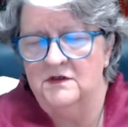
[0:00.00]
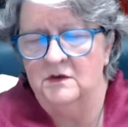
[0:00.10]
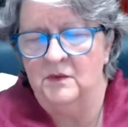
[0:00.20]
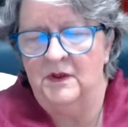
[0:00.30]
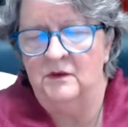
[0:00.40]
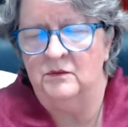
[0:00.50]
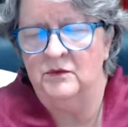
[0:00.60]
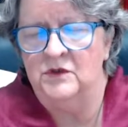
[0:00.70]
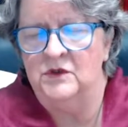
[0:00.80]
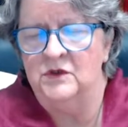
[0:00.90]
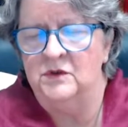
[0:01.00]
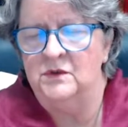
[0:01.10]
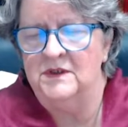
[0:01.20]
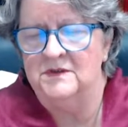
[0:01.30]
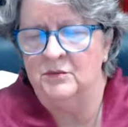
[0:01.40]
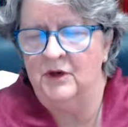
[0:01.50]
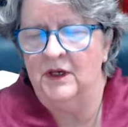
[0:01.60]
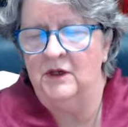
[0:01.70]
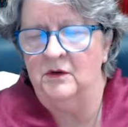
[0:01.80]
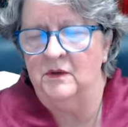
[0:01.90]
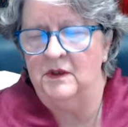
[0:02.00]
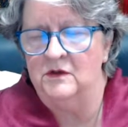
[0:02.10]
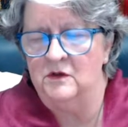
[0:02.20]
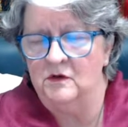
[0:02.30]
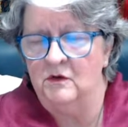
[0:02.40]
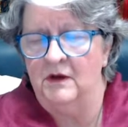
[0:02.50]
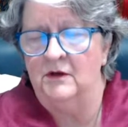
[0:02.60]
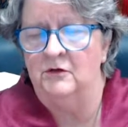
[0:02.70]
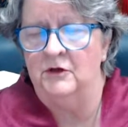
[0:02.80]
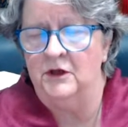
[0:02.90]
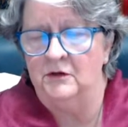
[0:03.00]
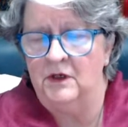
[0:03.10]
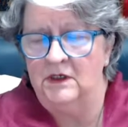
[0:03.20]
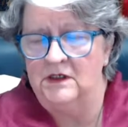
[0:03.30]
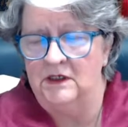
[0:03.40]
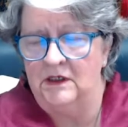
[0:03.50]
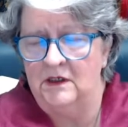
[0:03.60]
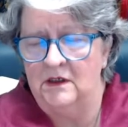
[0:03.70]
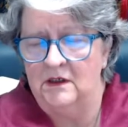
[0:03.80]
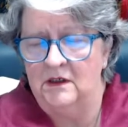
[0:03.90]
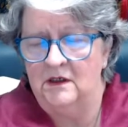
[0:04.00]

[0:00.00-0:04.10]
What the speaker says: So what it will do is bring you into a greater unity,